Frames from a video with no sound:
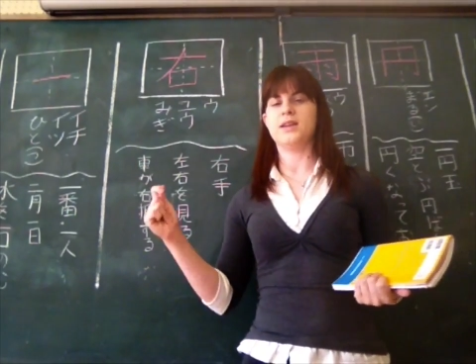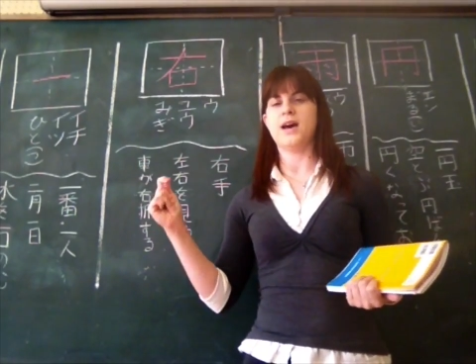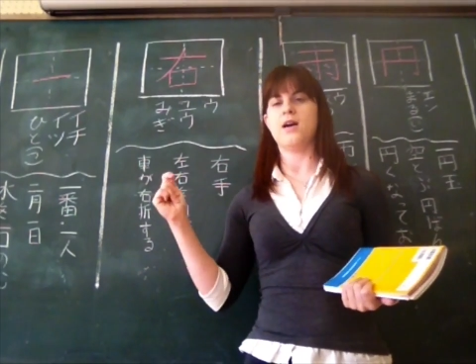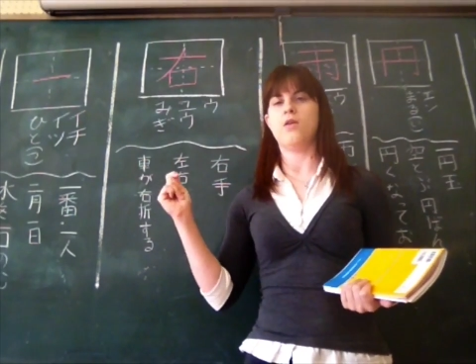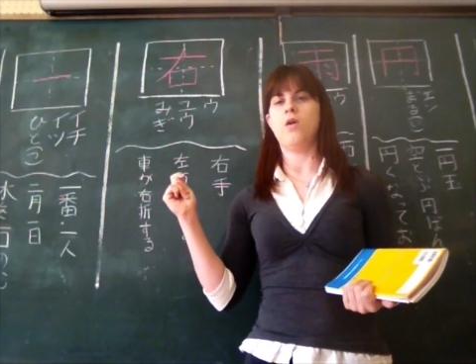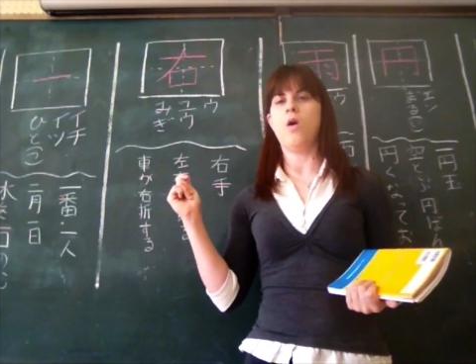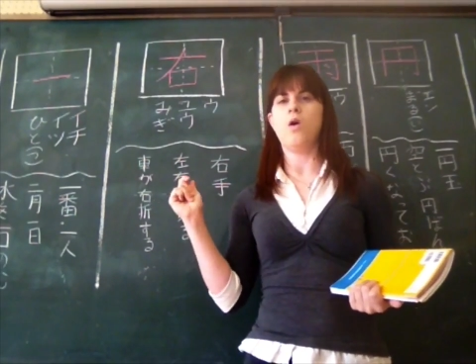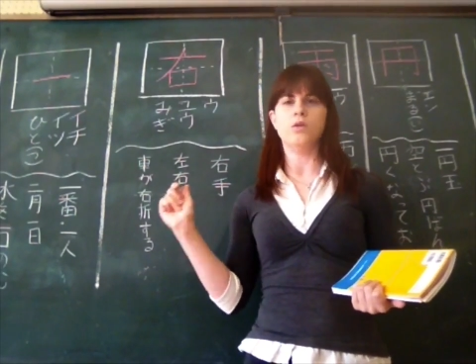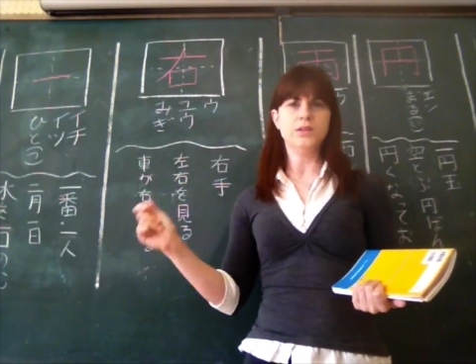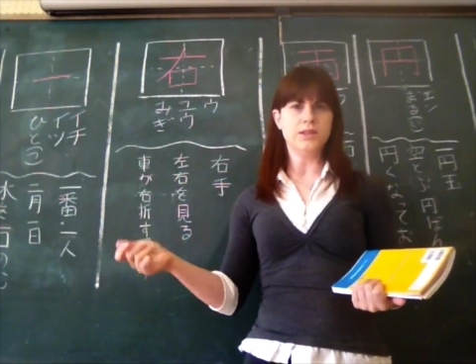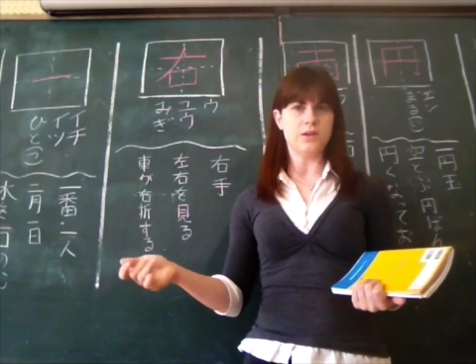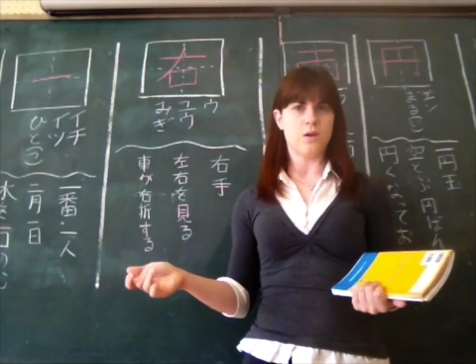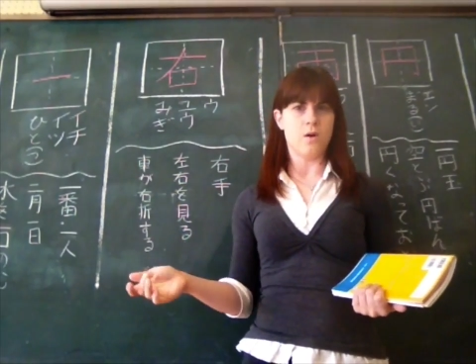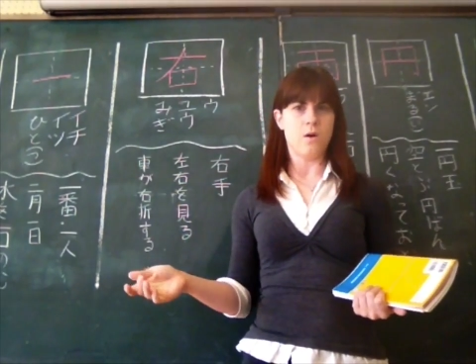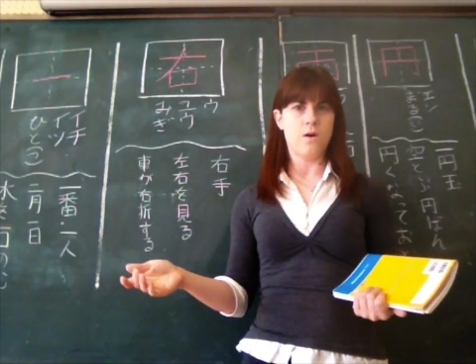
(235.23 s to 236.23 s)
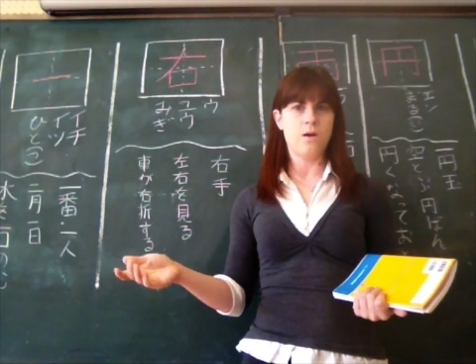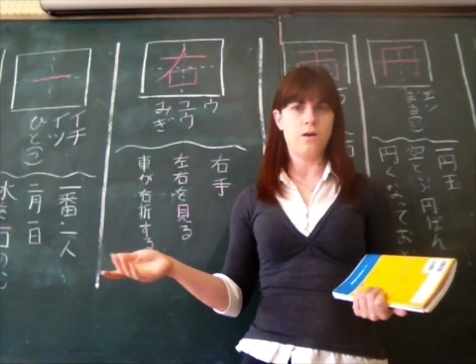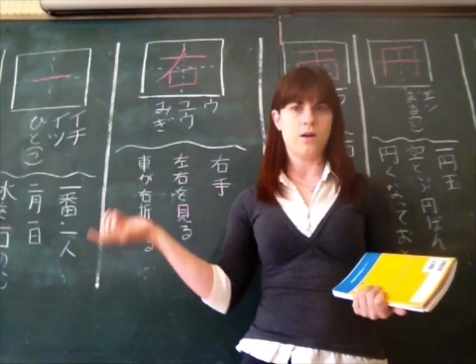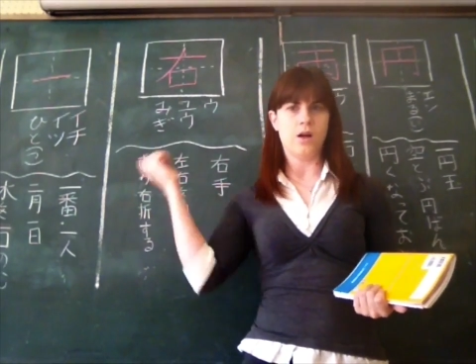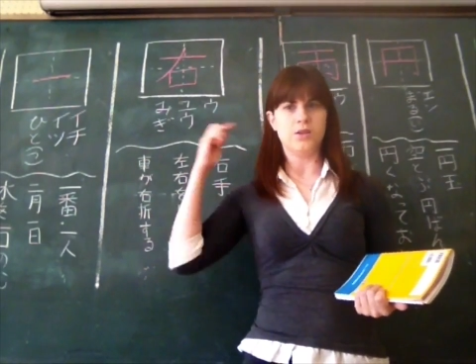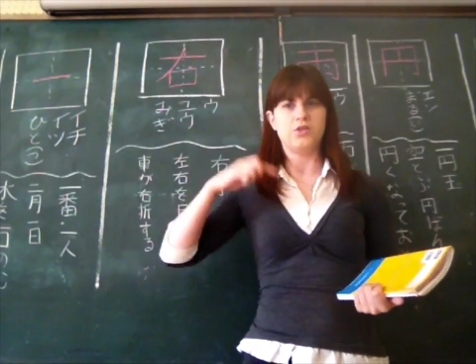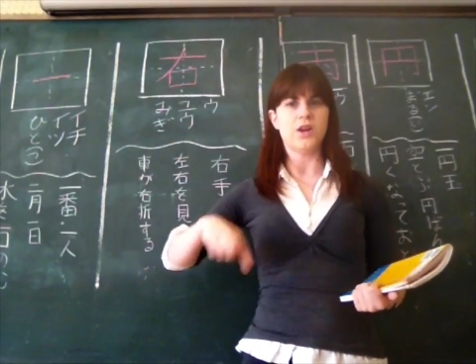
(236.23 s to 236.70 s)
now Honto.
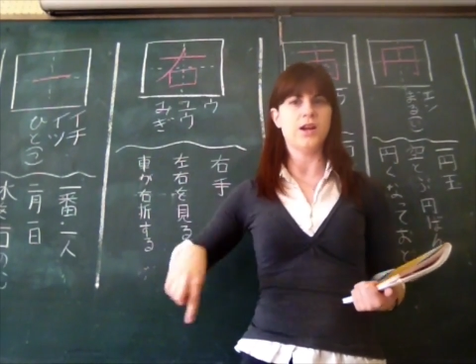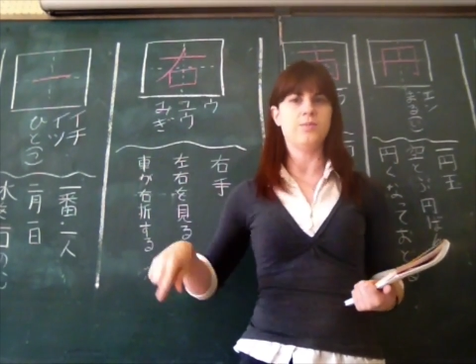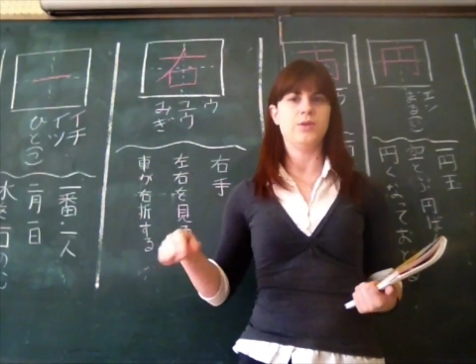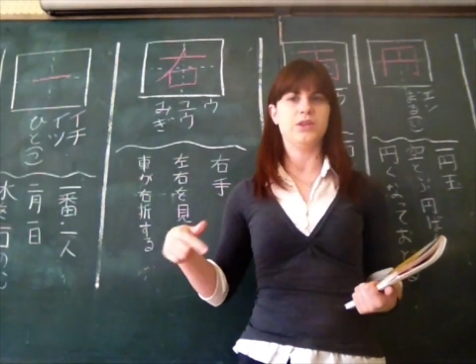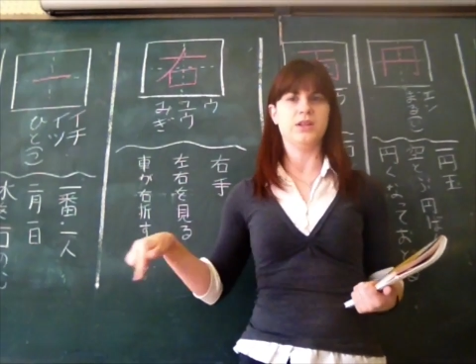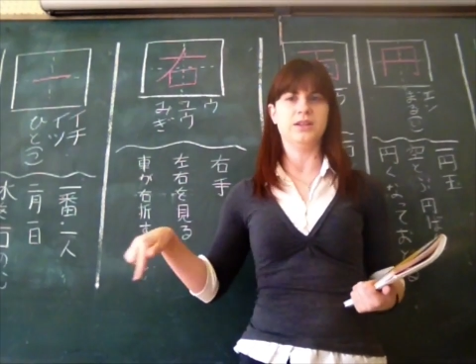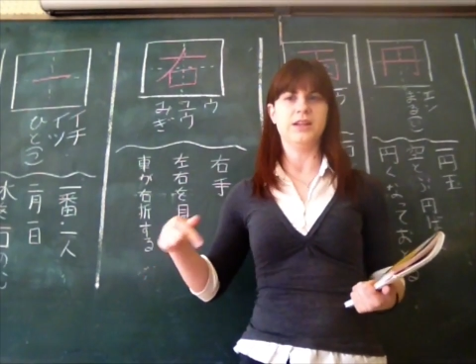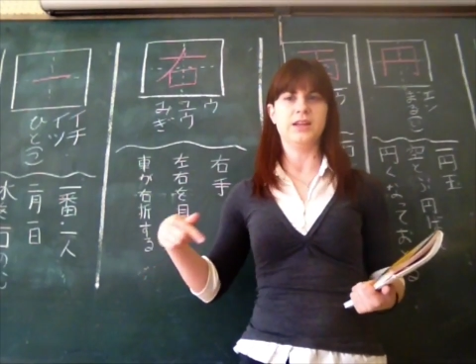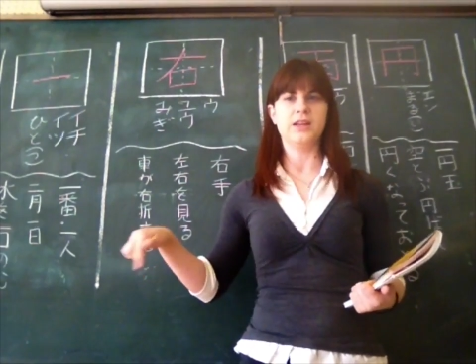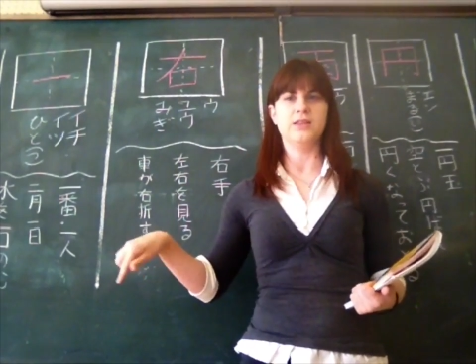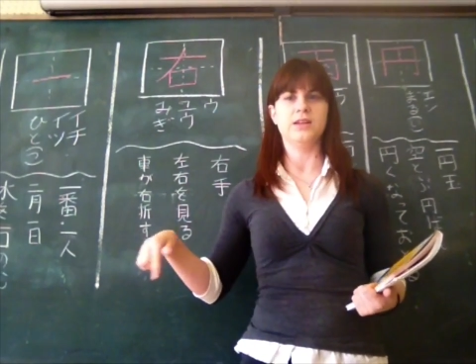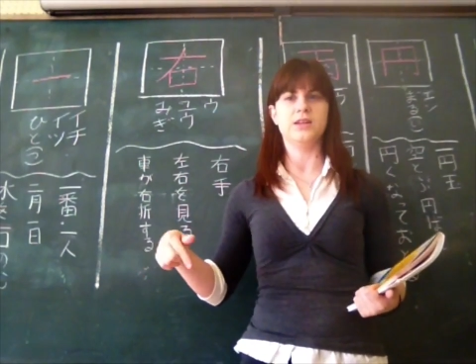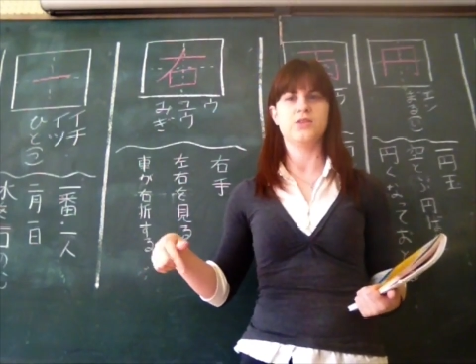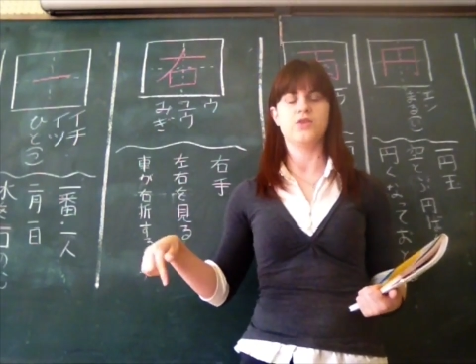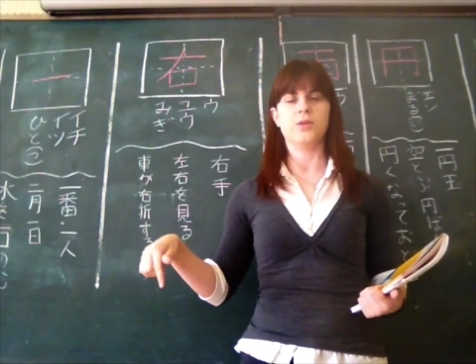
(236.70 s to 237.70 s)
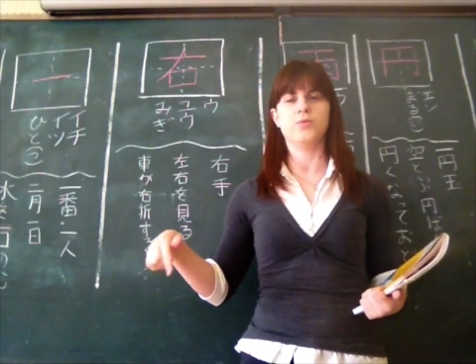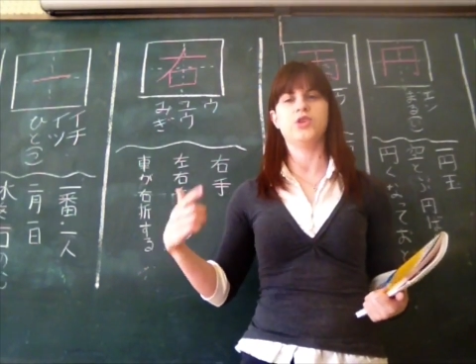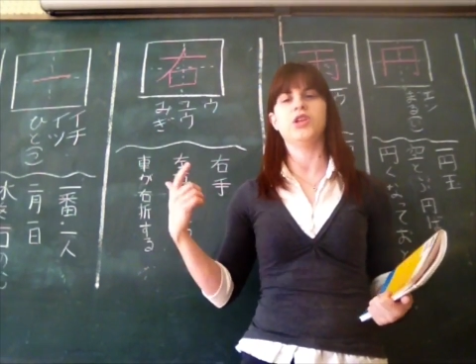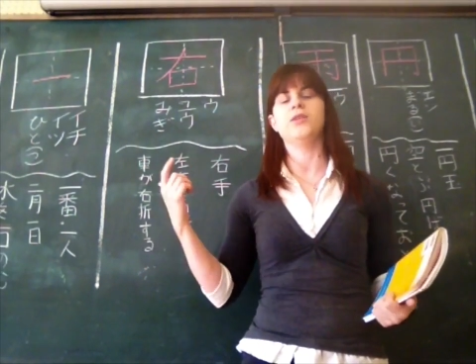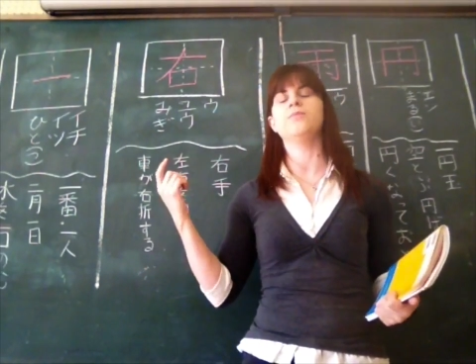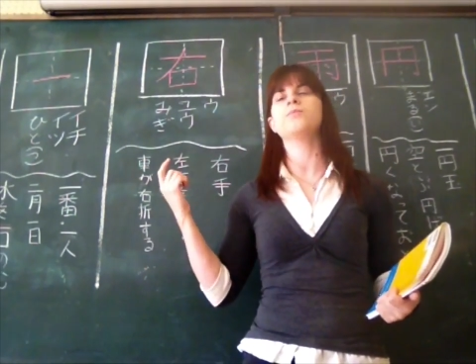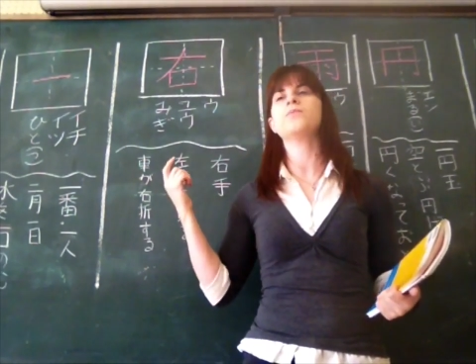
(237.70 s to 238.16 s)
I'll try to put the link in the
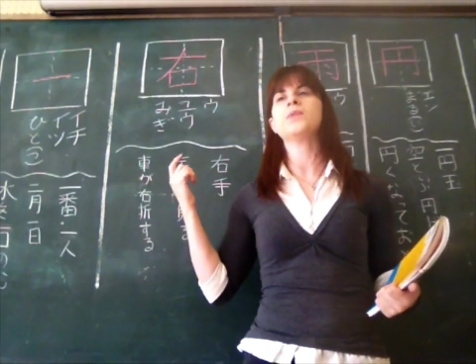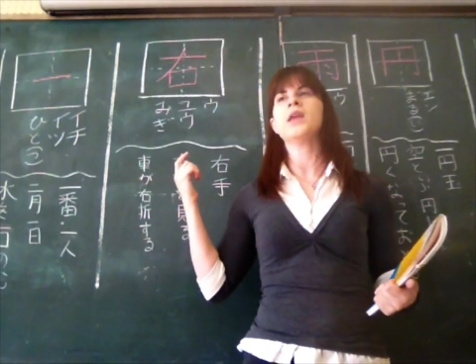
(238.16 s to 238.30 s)
description.